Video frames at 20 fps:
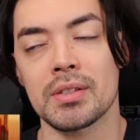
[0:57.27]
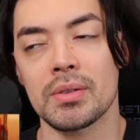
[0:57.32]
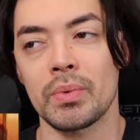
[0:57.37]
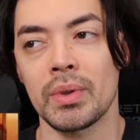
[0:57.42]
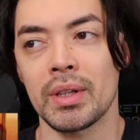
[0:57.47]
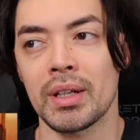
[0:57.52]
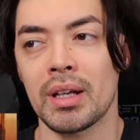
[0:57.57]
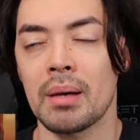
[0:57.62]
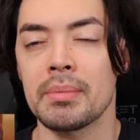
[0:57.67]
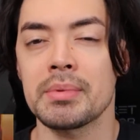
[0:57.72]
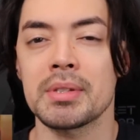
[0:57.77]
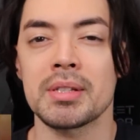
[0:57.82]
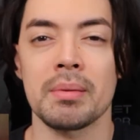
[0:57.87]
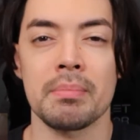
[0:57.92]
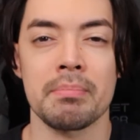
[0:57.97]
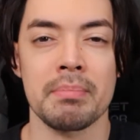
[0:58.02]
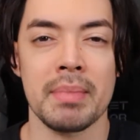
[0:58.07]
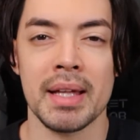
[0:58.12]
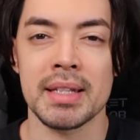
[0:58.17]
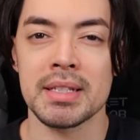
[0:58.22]
when it comes to
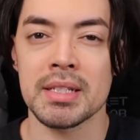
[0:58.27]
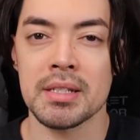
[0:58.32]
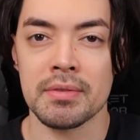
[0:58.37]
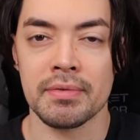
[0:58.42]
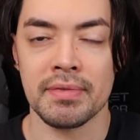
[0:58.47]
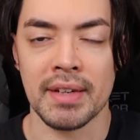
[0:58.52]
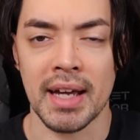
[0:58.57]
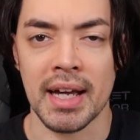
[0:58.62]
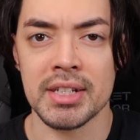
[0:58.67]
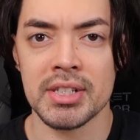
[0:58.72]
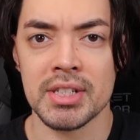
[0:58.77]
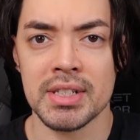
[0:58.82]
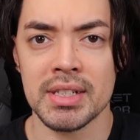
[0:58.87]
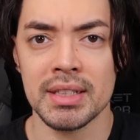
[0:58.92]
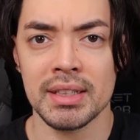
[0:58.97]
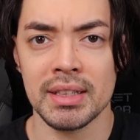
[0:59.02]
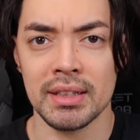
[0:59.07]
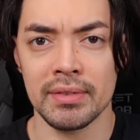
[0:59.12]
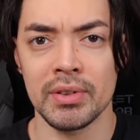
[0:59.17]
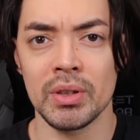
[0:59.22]
men's
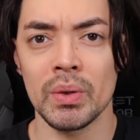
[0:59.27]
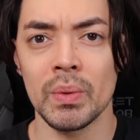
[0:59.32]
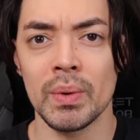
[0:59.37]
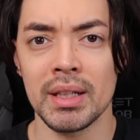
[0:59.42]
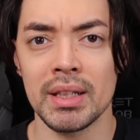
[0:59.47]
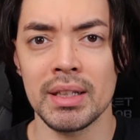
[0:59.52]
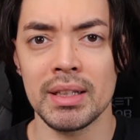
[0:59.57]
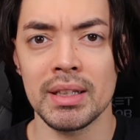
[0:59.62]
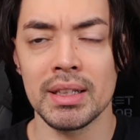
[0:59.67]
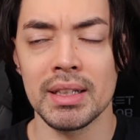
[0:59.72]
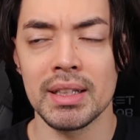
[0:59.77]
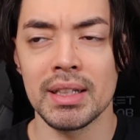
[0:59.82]
fashion, if you will.